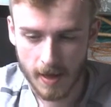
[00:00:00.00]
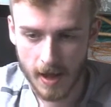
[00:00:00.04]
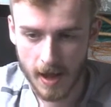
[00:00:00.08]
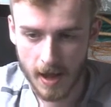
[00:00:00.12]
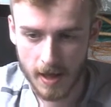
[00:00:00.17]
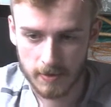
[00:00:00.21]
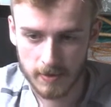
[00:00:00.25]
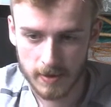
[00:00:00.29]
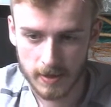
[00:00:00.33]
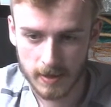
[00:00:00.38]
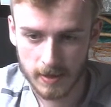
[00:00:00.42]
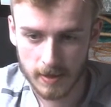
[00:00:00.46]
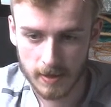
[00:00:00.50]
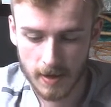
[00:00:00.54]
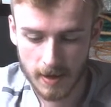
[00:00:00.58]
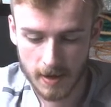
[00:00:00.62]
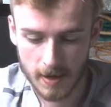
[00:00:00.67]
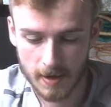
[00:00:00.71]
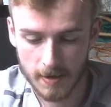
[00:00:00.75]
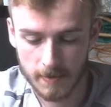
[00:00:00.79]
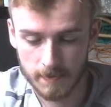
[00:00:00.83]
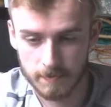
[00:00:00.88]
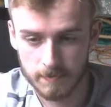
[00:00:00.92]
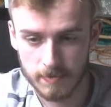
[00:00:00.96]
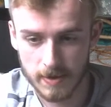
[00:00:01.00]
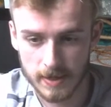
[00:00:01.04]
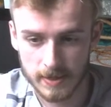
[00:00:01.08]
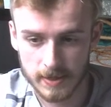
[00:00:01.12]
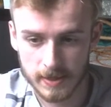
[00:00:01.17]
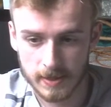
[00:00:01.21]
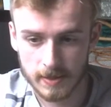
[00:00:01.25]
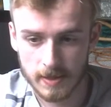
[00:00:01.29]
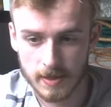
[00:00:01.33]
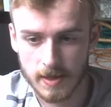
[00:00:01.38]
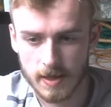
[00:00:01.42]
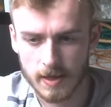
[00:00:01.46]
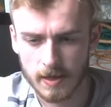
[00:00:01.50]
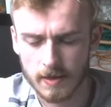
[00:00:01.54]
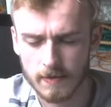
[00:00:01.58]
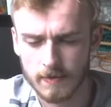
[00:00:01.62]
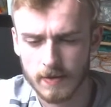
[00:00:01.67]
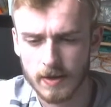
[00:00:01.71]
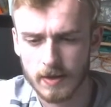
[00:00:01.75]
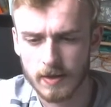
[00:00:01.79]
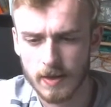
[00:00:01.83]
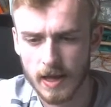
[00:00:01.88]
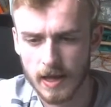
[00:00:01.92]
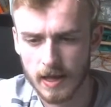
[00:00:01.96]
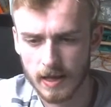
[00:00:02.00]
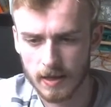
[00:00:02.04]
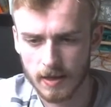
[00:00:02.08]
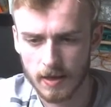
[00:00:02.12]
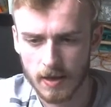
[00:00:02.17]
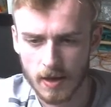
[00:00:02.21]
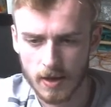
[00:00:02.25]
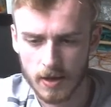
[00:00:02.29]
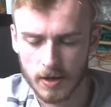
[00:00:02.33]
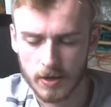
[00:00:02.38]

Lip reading: and then basically think of it like